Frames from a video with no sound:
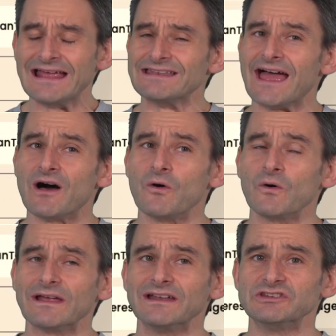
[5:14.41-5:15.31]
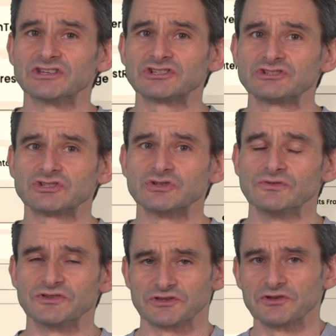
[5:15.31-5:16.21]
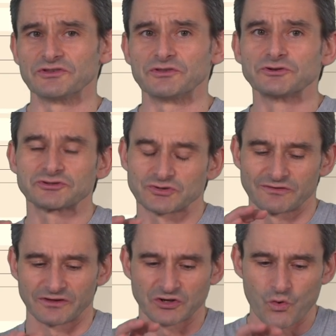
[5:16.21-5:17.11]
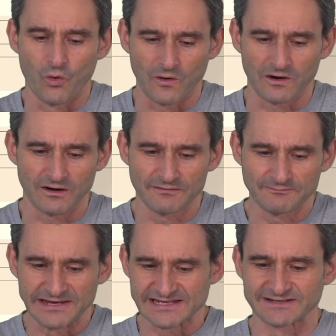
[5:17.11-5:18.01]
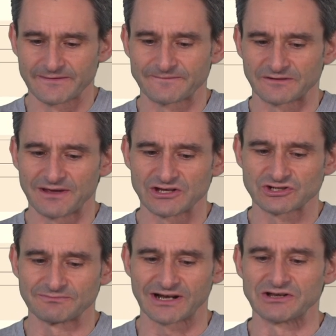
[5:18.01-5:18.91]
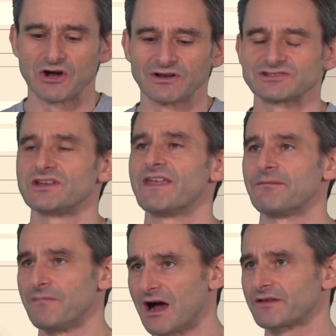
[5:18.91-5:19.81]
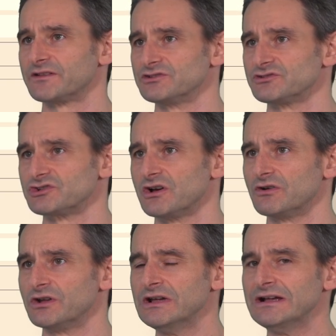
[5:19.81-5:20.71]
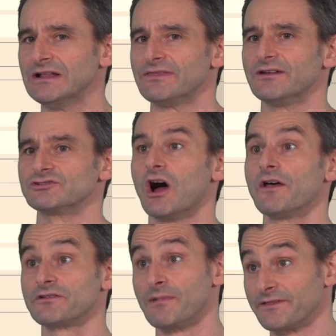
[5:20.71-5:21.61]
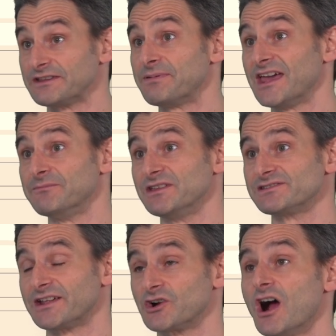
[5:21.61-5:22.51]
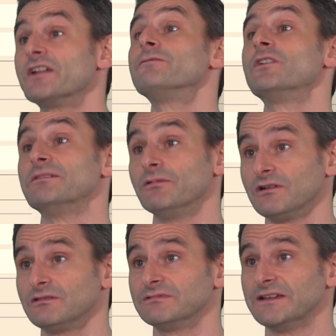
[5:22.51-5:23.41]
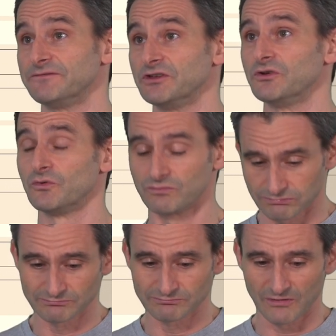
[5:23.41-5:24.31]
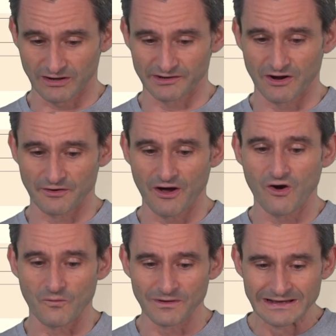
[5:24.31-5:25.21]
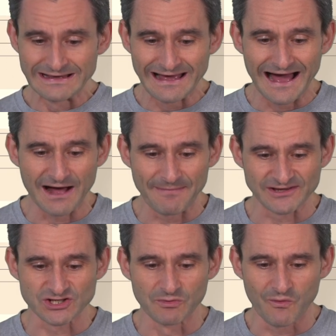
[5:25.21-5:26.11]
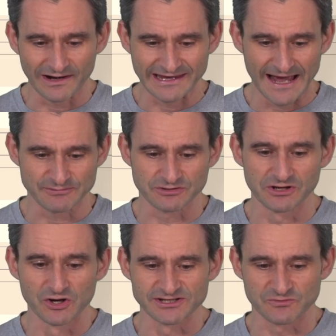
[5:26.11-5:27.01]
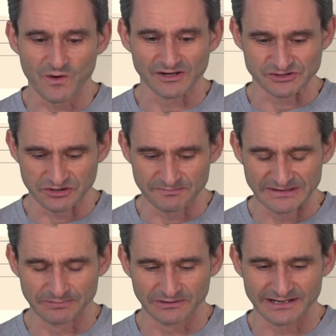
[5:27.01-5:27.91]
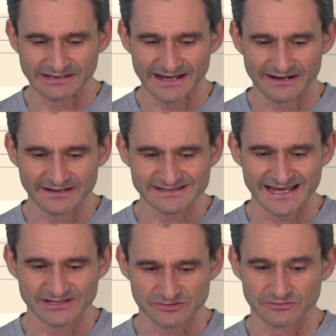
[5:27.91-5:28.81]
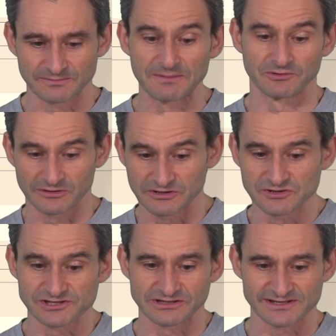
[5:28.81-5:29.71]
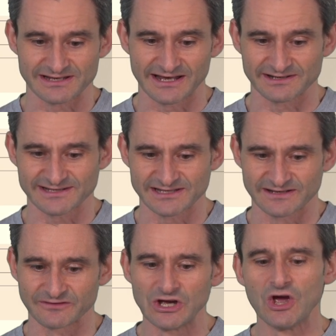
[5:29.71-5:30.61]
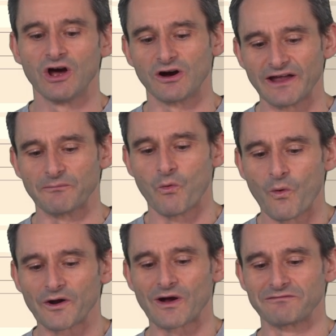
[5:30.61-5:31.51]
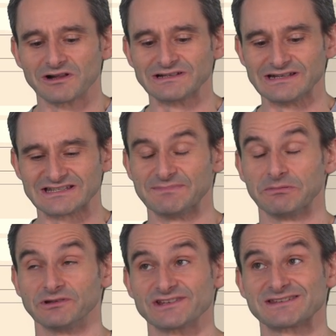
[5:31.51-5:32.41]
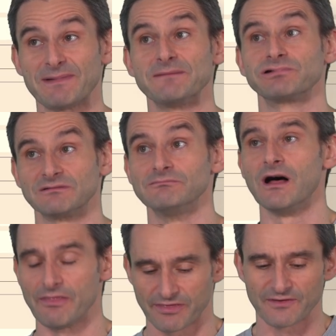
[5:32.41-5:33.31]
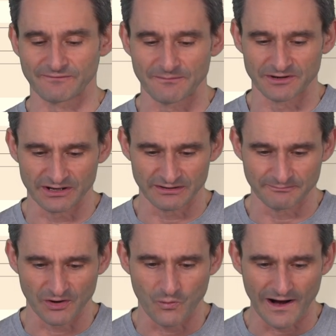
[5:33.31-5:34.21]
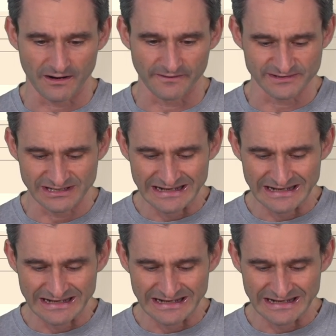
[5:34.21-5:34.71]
Now, in addition to those are sort of the core pieces of information, but I noticed on that mock that you showed, there's other monthly payments that are unavoidable if you are going to own a home. And so we want to capture those as well so that people can get a sense, people who are using this can get a sense of, oh yeah, but what do I really need to be able to spend per month if I'm going to acquire this?